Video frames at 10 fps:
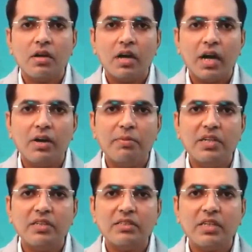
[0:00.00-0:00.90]
I have been
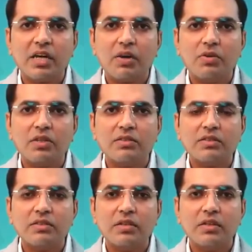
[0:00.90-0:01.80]
teaching
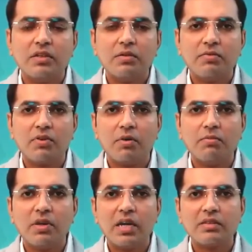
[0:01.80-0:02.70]
accountancy
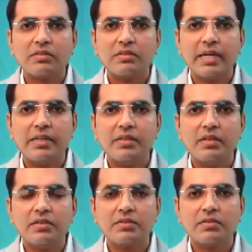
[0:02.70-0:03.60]
from last 10
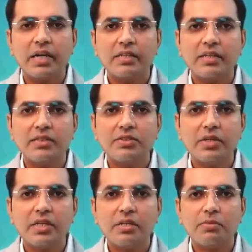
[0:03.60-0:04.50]
years at graduate
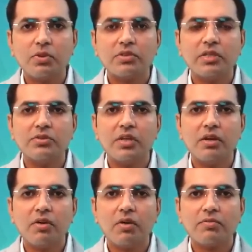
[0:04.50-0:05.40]
and postgraduate
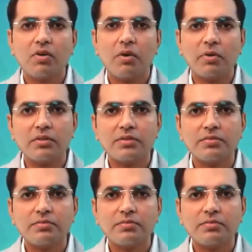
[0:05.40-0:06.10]
level of commerce.